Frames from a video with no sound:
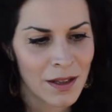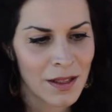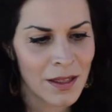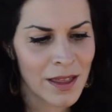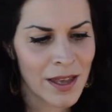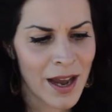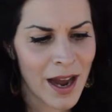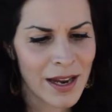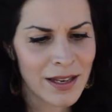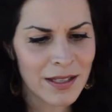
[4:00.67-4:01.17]

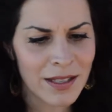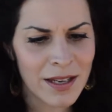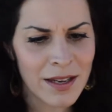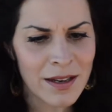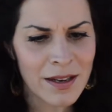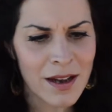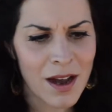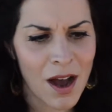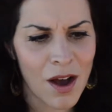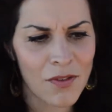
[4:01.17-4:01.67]
the
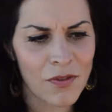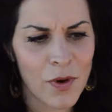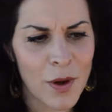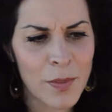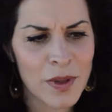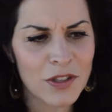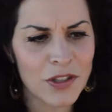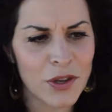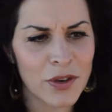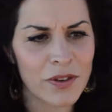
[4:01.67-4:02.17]
idea of
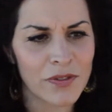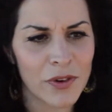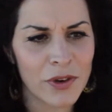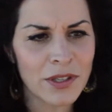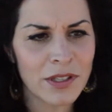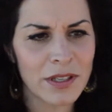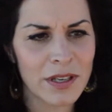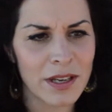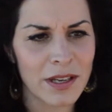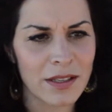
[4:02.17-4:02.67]
women's
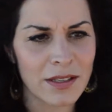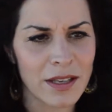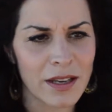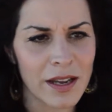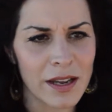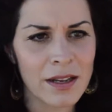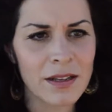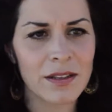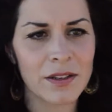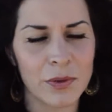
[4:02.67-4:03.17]
universities in
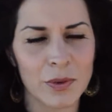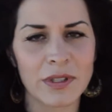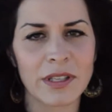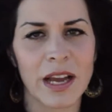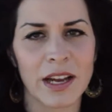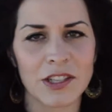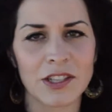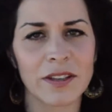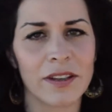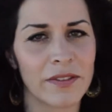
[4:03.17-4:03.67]
England was
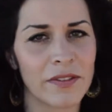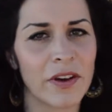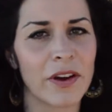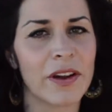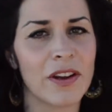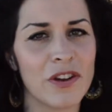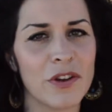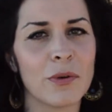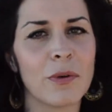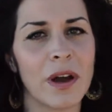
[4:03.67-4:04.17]
actually a
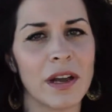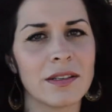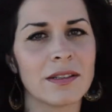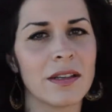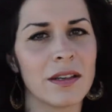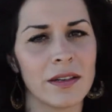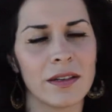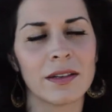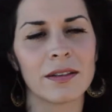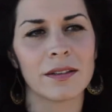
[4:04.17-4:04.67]
very new
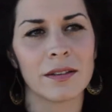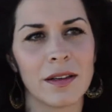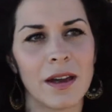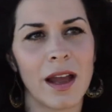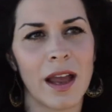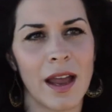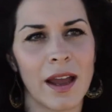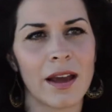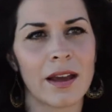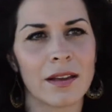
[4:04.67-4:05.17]
idea,
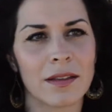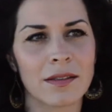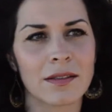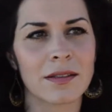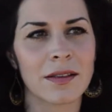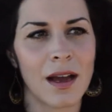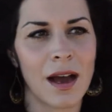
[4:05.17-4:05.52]
and